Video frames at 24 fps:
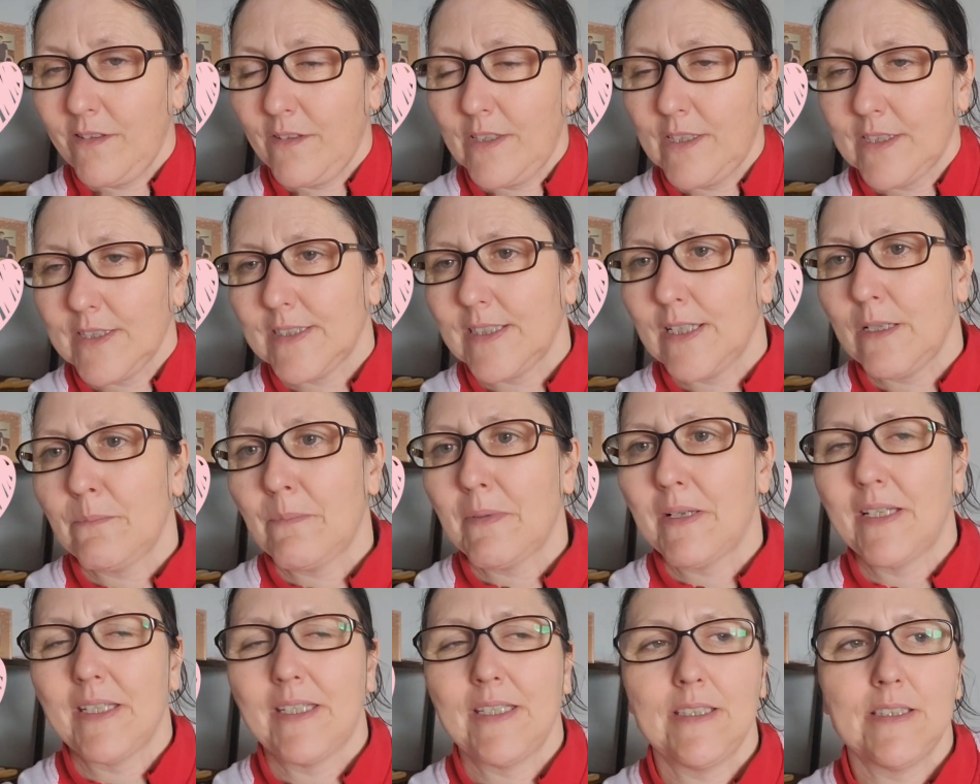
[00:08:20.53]
that's how
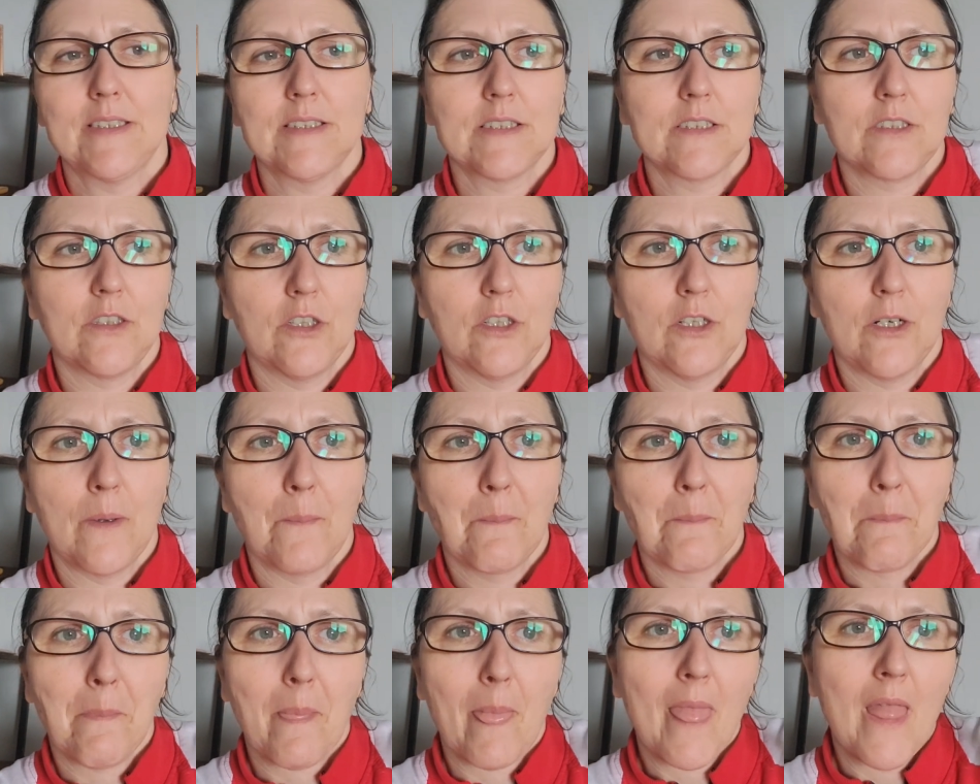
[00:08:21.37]
my ears go.
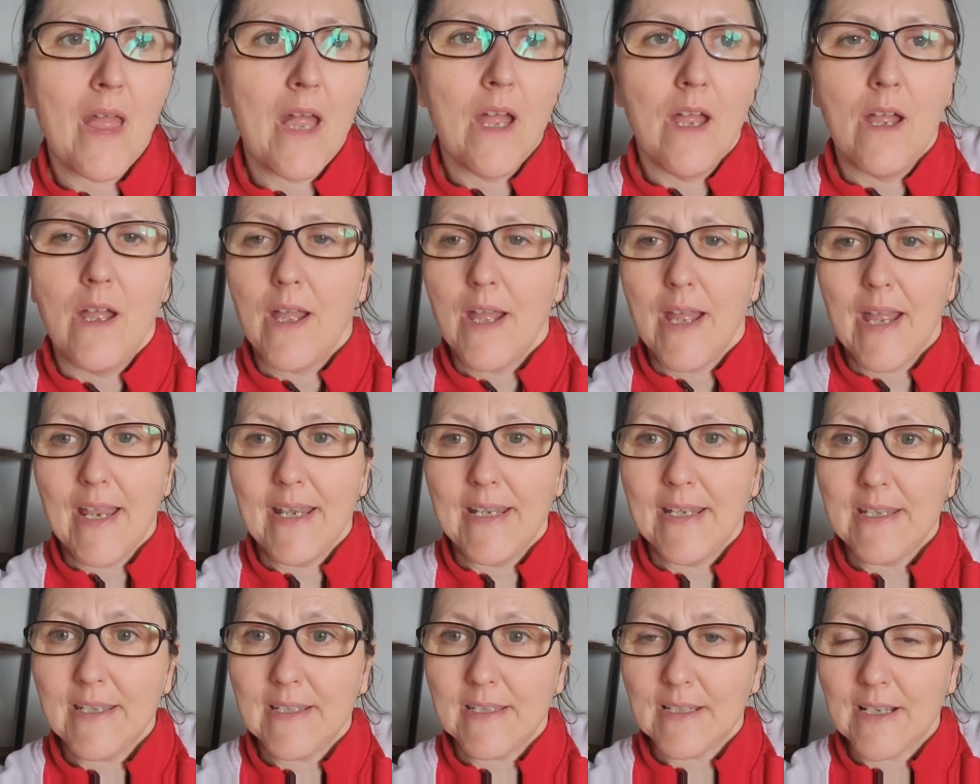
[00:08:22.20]

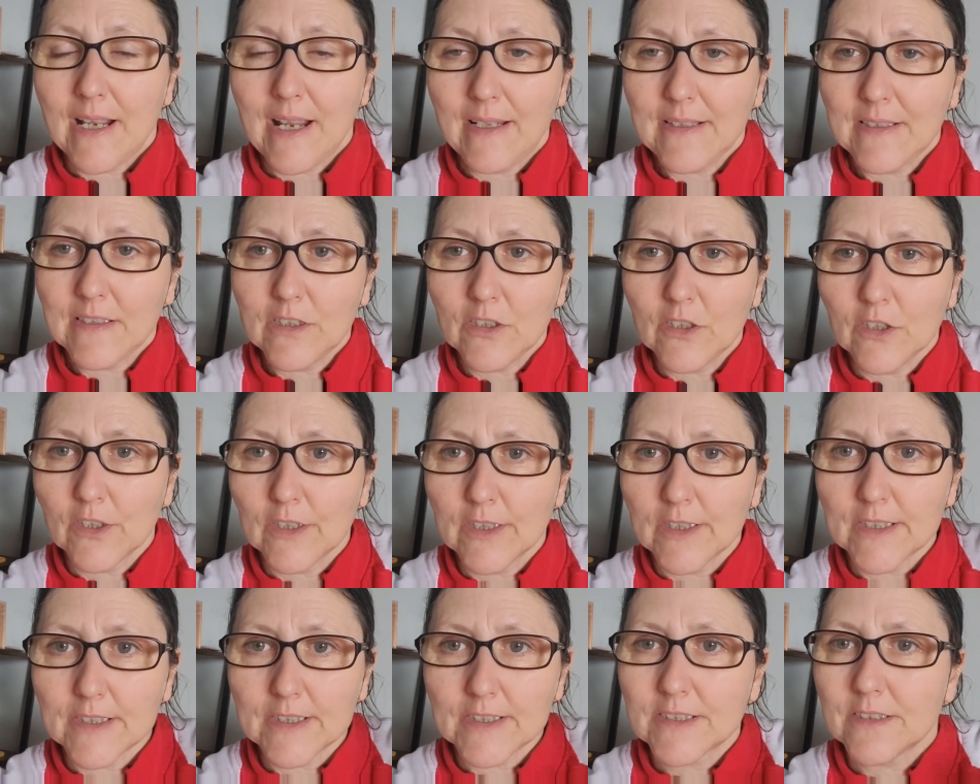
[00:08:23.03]
Any kind of
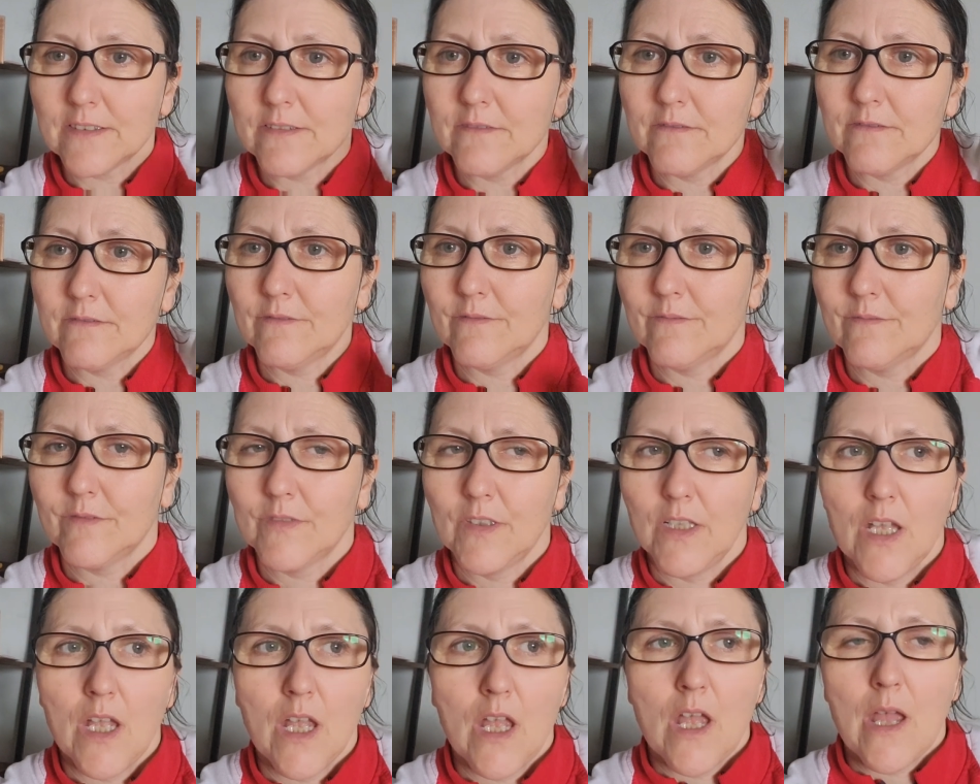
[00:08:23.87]
noise,
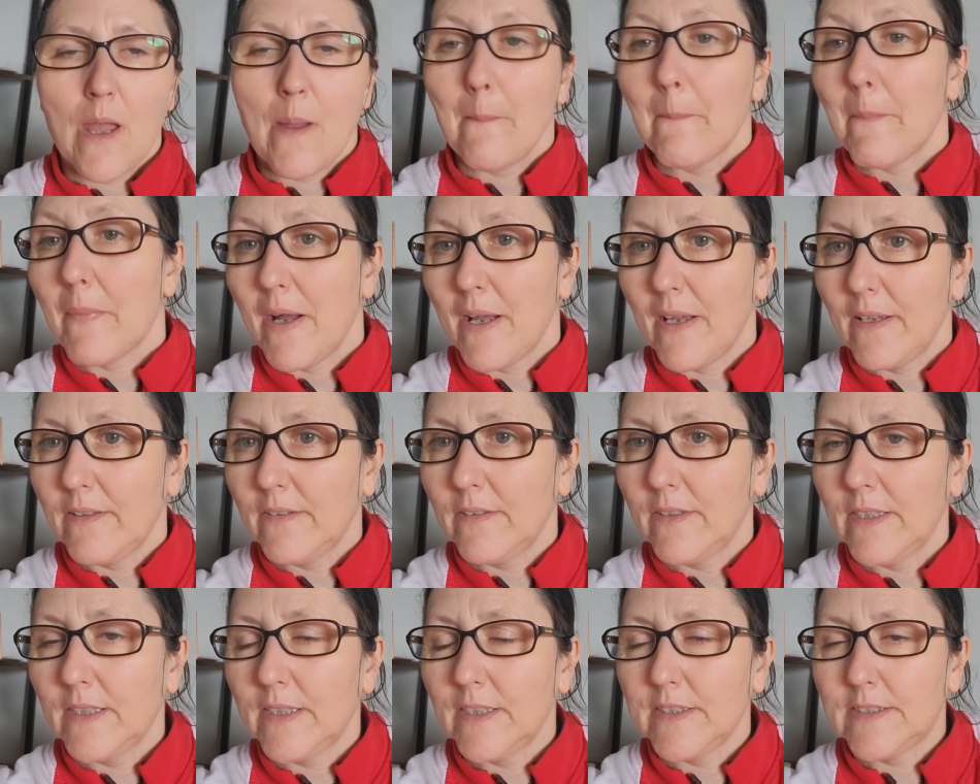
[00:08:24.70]
my
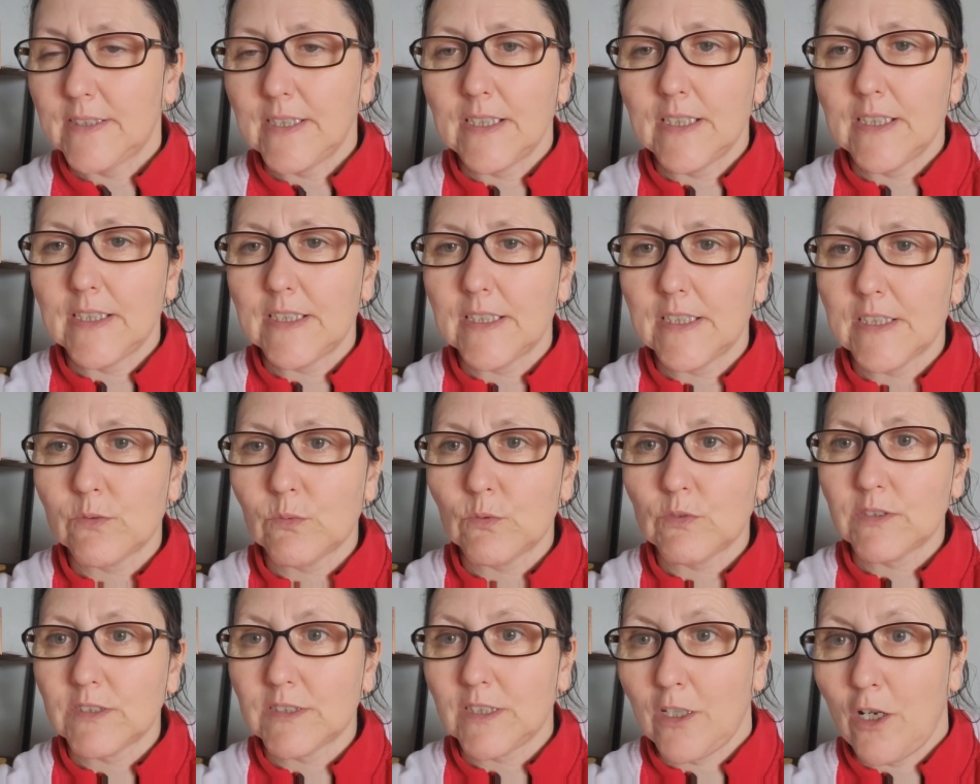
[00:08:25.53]
tinnitus
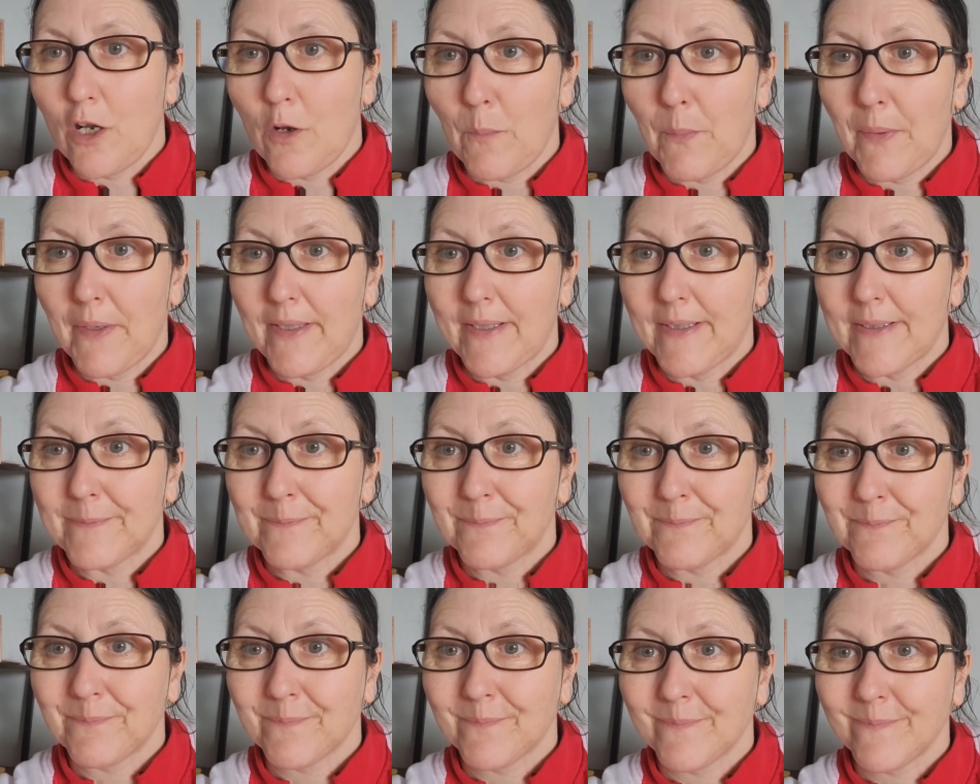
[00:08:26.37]
wants to copy it.